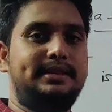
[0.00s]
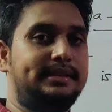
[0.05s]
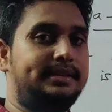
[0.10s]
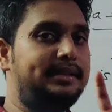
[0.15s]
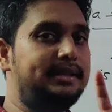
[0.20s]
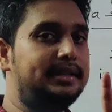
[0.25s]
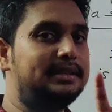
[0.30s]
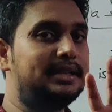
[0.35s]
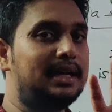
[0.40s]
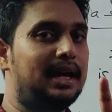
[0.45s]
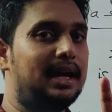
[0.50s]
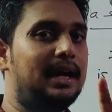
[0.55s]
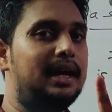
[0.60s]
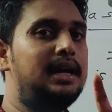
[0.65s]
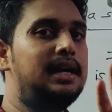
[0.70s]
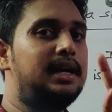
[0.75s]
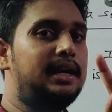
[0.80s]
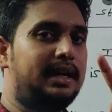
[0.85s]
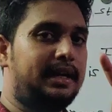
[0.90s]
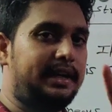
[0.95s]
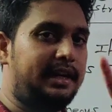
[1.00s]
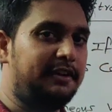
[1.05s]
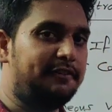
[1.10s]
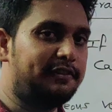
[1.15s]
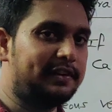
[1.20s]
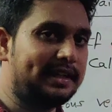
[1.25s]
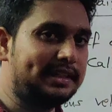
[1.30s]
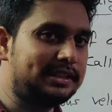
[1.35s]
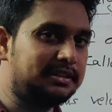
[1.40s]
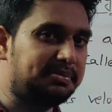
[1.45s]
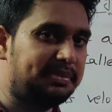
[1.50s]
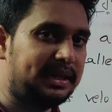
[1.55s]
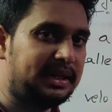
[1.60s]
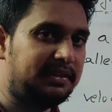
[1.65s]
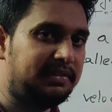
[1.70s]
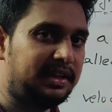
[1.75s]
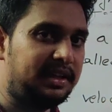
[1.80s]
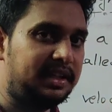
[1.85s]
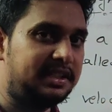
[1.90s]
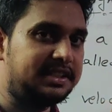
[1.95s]
This is a difference
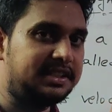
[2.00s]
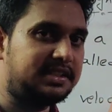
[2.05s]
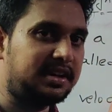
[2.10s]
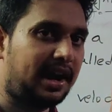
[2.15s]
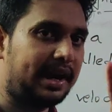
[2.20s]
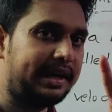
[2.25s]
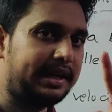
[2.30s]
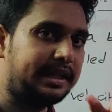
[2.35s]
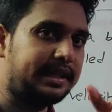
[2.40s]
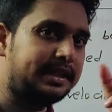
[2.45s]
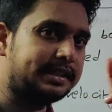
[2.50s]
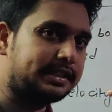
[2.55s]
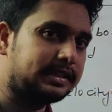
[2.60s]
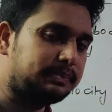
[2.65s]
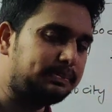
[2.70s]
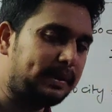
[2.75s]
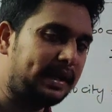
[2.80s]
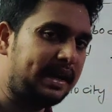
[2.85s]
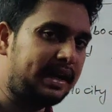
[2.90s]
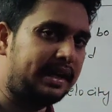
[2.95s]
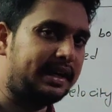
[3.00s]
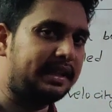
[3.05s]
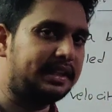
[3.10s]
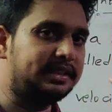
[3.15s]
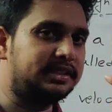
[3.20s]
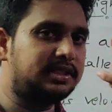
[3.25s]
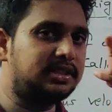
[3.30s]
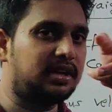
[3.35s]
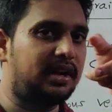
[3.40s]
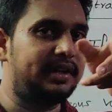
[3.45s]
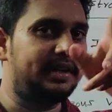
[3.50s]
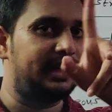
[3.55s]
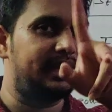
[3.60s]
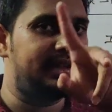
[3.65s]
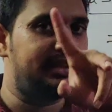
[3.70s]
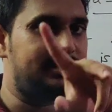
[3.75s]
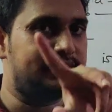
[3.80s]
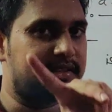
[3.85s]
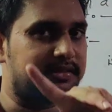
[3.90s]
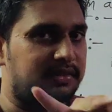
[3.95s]
between instantaneous speed and
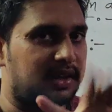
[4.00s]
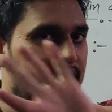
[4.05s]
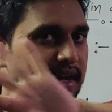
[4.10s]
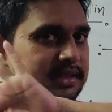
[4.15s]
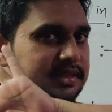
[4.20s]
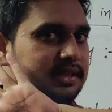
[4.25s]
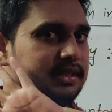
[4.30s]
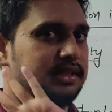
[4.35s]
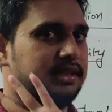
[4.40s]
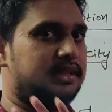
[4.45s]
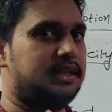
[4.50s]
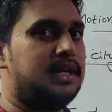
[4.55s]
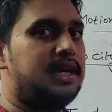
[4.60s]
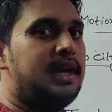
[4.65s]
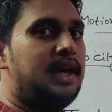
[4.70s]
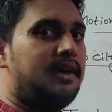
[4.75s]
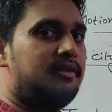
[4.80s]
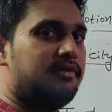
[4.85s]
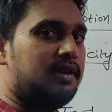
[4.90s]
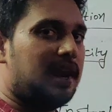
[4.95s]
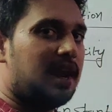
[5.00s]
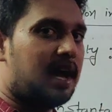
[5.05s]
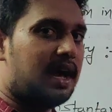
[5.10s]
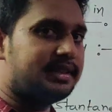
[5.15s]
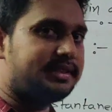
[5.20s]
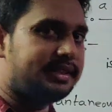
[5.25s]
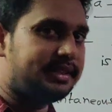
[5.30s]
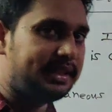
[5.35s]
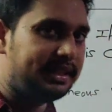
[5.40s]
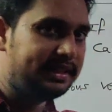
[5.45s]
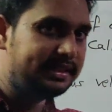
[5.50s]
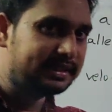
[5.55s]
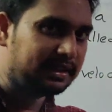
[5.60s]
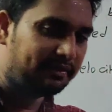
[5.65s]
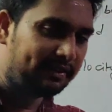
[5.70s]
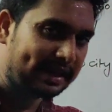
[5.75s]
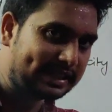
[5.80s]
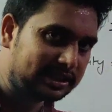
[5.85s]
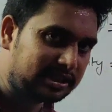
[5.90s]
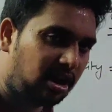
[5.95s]
instantaneous velocity. Velocity is a
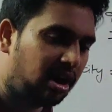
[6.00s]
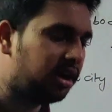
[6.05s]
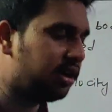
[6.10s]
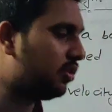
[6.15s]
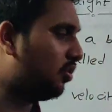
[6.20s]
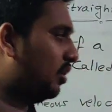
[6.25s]
vector